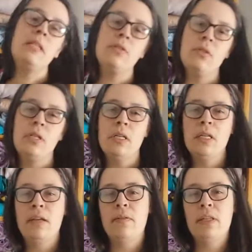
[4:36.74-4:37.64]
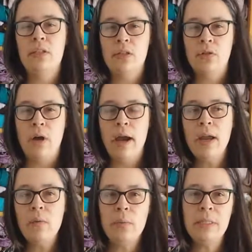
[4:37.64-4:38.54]
interested in giving this a
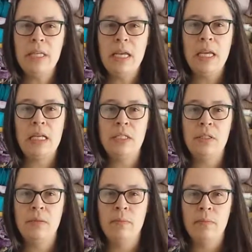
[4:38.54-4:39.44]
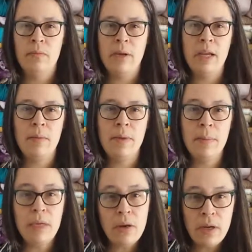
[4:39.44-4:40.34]
try, we'll be taking it to some of my
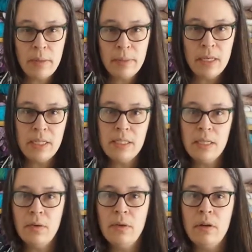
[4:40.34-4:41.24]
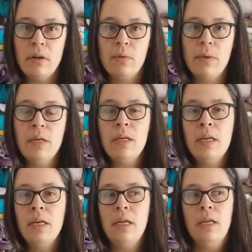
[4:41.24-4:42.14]
baby carrying meetings here in Ottawa,
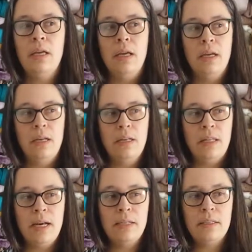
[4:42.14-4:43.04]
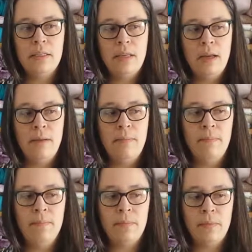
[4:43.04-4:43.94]
and that's
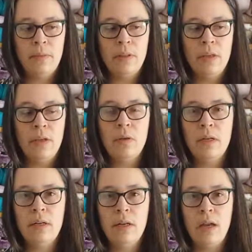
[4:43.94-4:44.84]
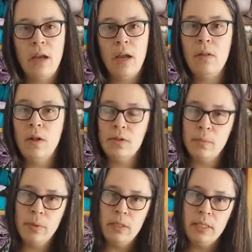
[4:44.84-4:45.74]
I'll also
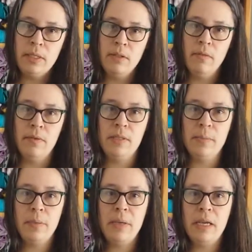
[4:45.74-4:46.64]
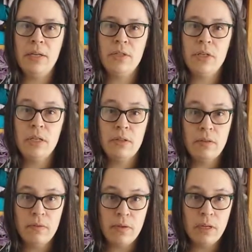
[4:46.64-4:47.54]
put a link to the Facebook page under
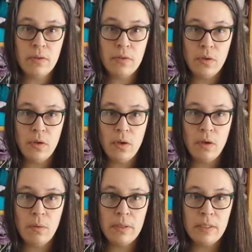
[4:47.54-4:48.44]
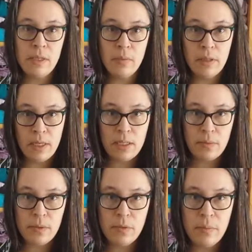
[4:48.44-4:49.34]
the video so you can go and see when the next
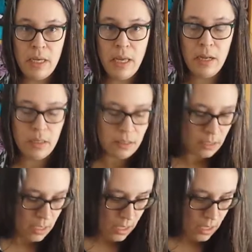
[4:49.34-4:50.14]
ones are being held.